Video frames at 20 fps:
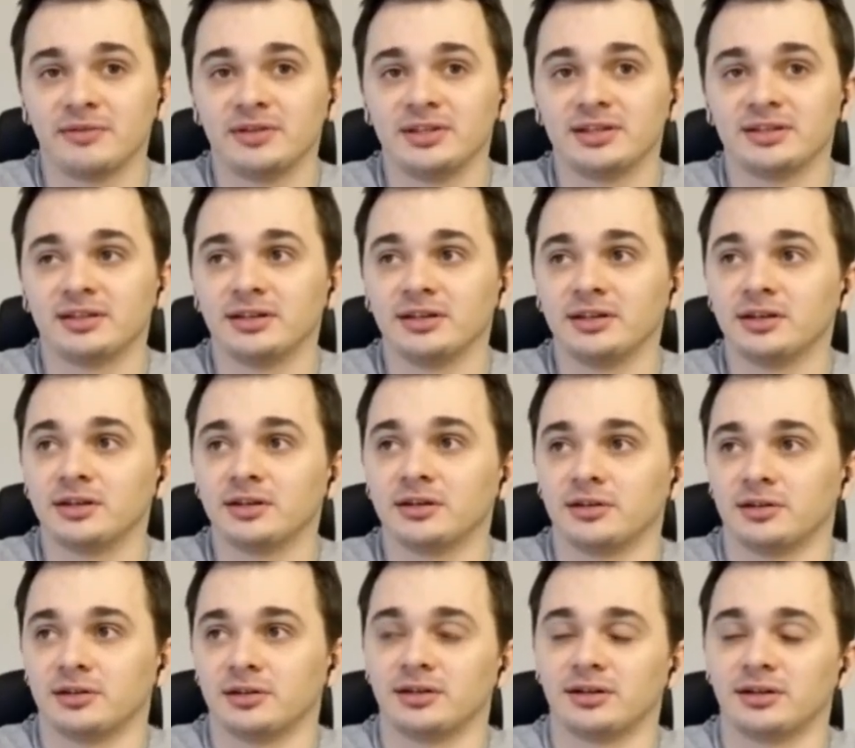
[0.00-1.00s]

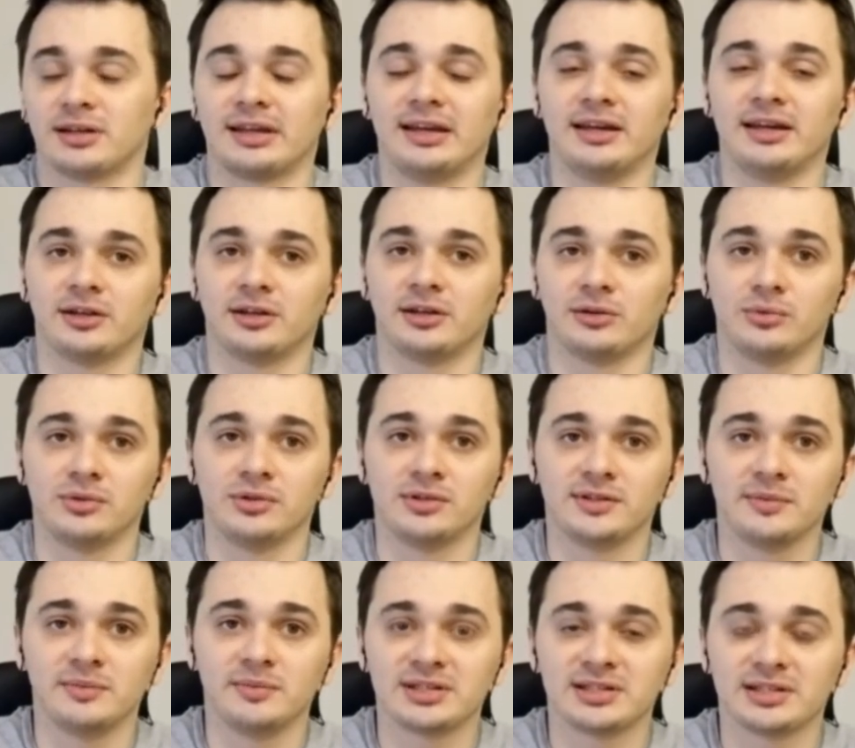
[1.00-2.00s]
firmware
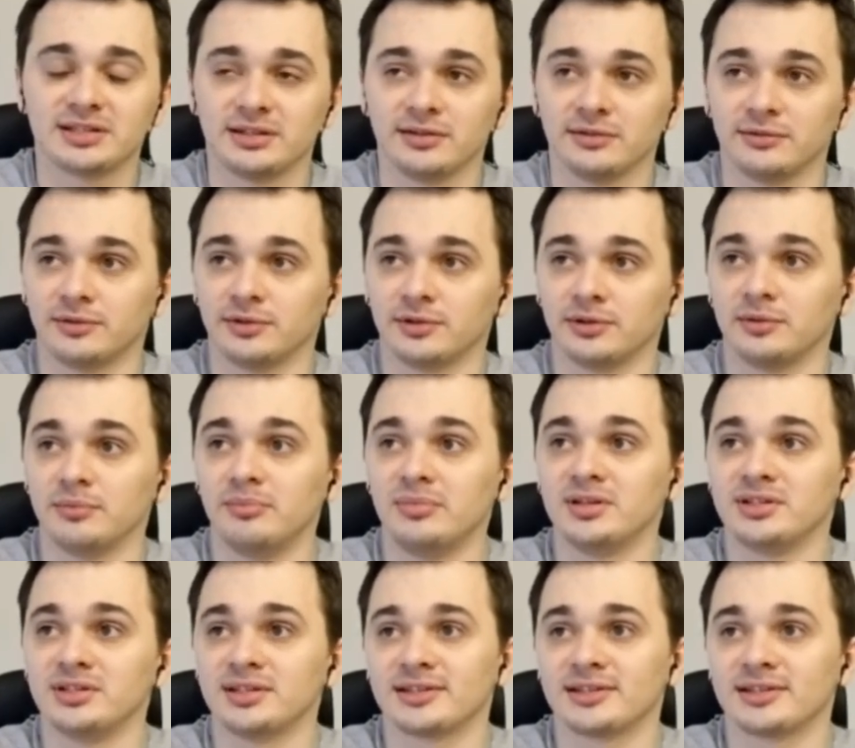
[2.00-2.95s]
units in the world.